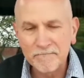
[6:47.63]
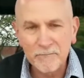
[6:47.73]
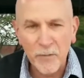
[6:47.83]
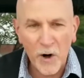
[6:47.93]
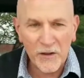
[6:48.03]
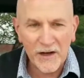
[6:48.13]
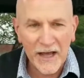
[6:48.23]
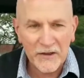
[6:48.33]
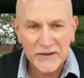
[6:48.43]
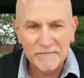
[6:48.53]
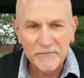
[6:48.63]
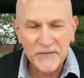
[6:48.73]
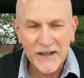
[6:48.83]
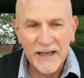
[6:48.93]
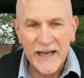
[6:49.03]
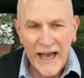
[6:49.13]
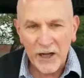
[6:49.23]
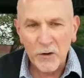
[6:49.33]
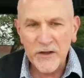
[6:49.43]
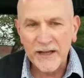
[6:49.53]
the lesson. And it
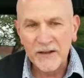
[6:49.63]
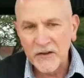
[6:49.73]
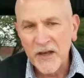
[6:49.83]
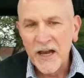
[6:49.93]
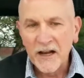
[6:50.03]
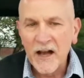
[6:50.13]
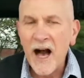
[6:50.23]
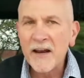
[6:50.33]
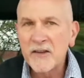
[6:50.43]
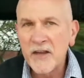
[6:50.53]
goes like this. God is